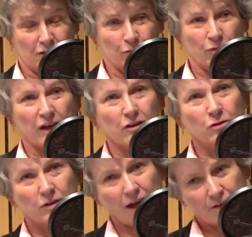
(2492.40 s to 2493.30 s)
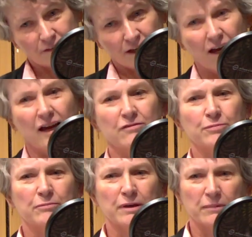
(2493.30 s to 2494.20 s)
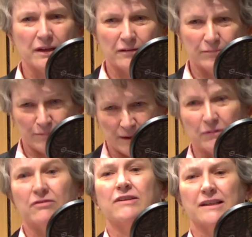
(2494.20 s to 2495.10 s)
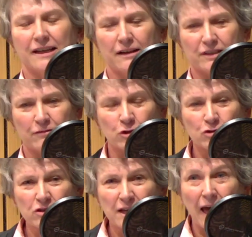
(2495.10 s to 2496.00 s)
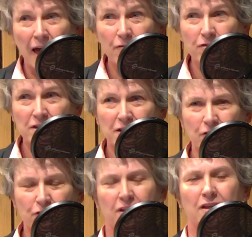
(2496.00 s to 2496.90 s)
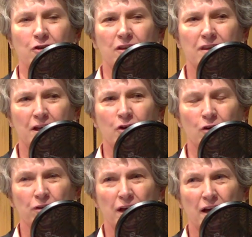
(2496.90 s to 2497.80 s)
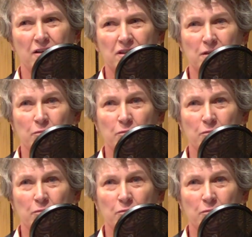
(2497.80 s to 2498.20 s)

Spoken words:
well, you don't have to have, but maybe people feel they have to have? So just every single thing that you can think of that actually we